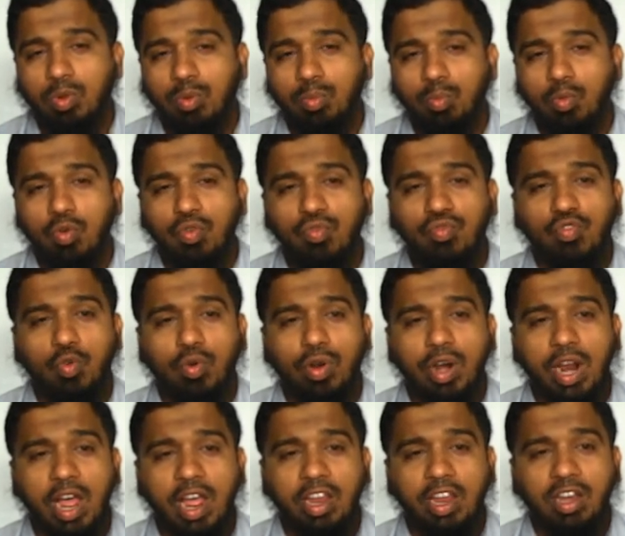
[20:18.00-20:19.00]
move to
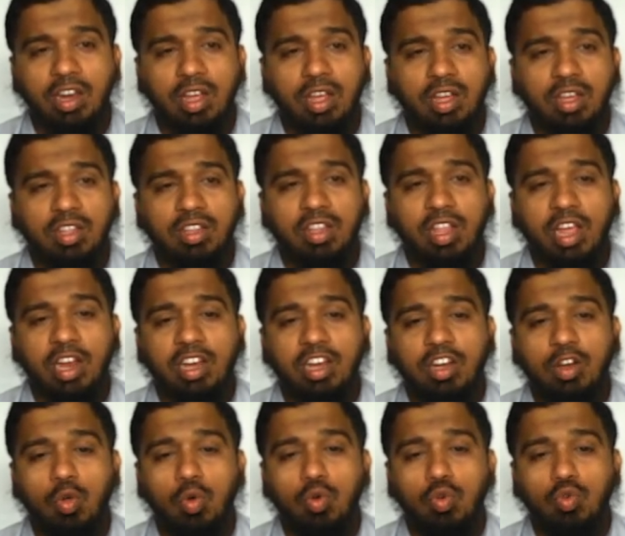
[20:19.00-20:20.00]
right, then
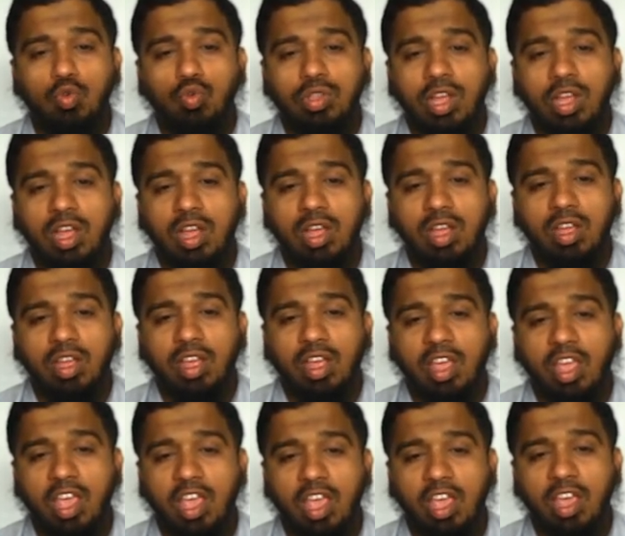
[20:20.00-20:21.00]
it go to the
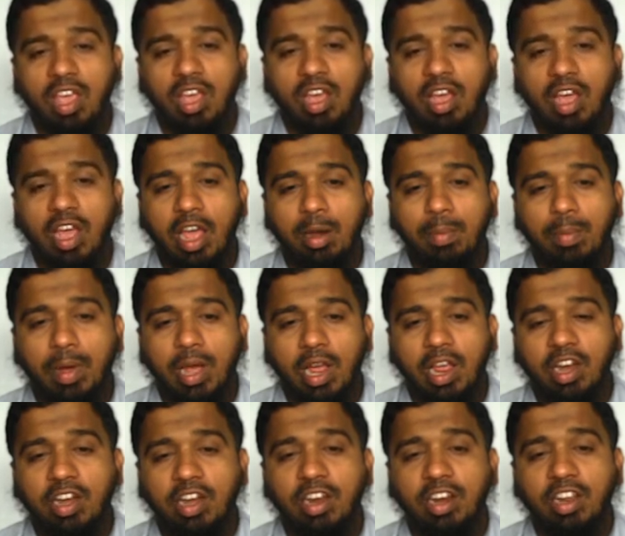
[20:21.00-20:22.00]
A, and my
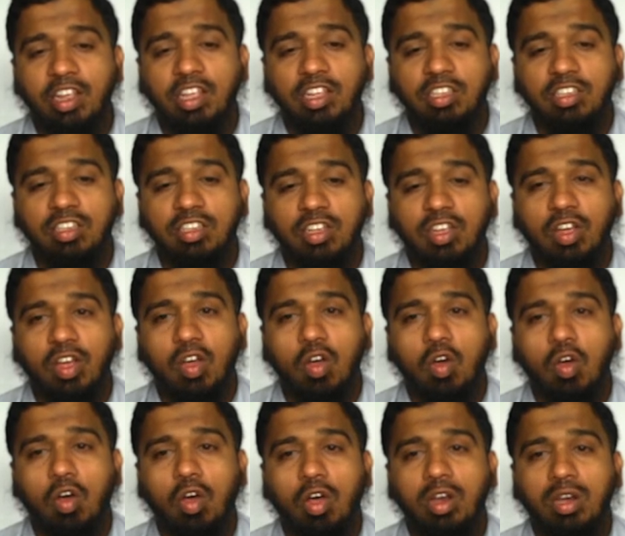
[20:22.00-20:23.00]
header is
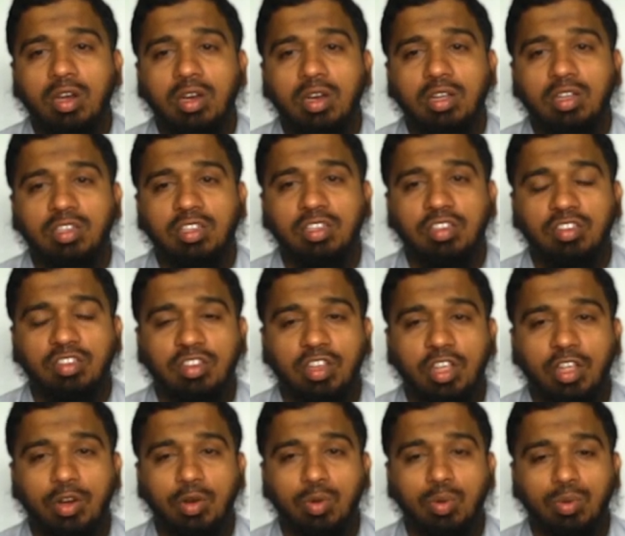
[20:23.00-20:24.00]
on
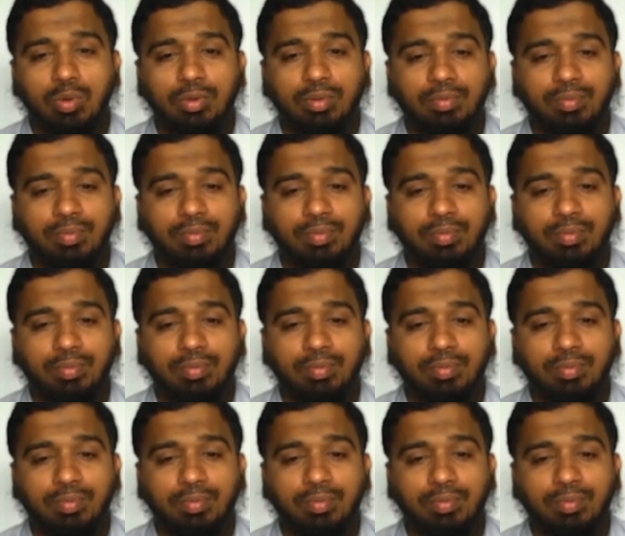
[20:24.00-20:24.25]
0.